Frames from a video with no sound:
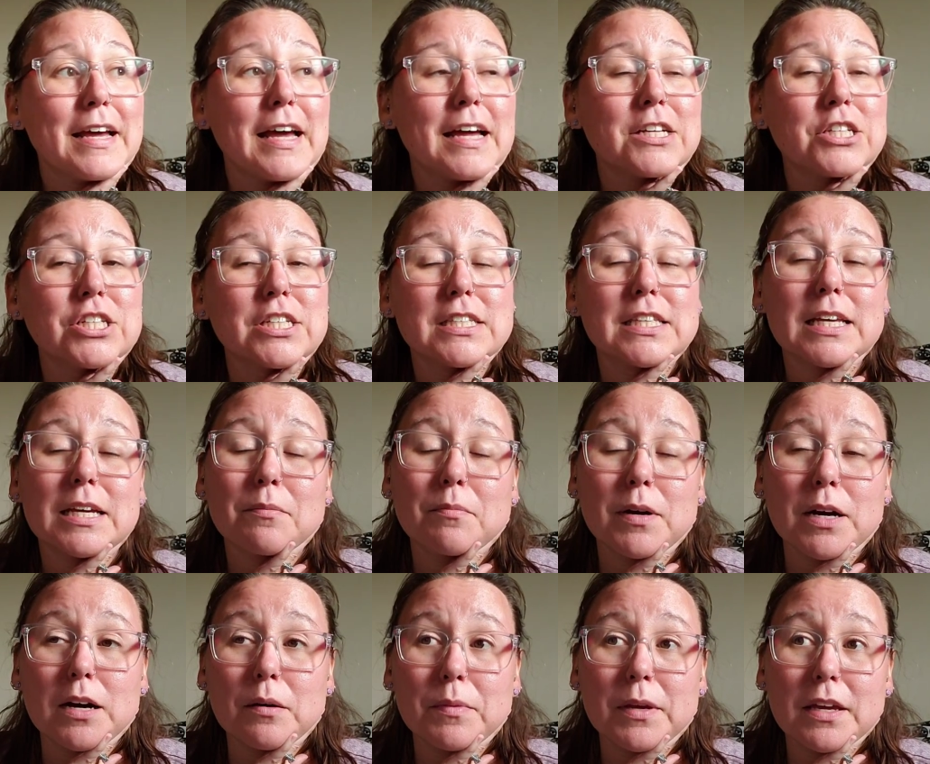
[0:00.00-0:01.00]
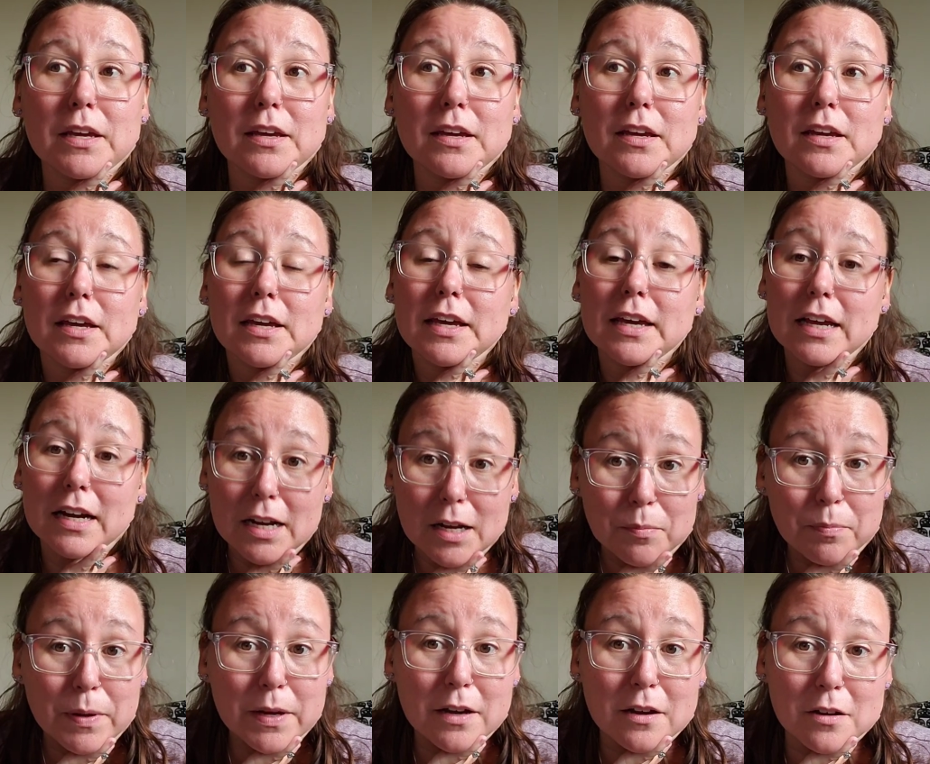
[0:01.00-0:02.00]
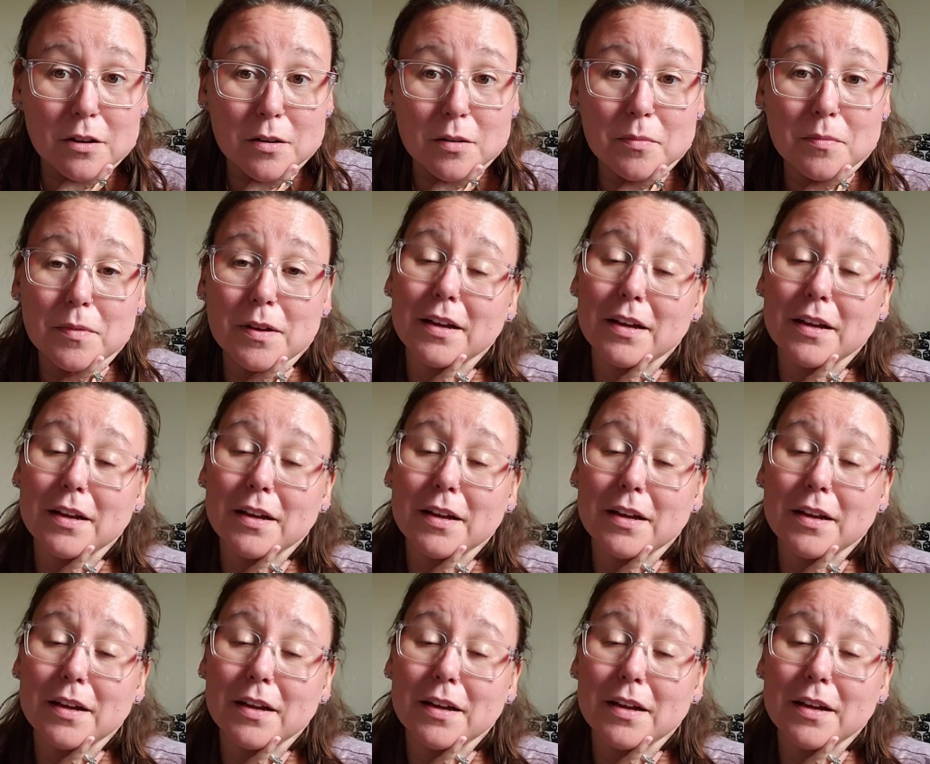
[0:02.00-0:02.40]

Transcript: And she's like, Mommy, can I pick them?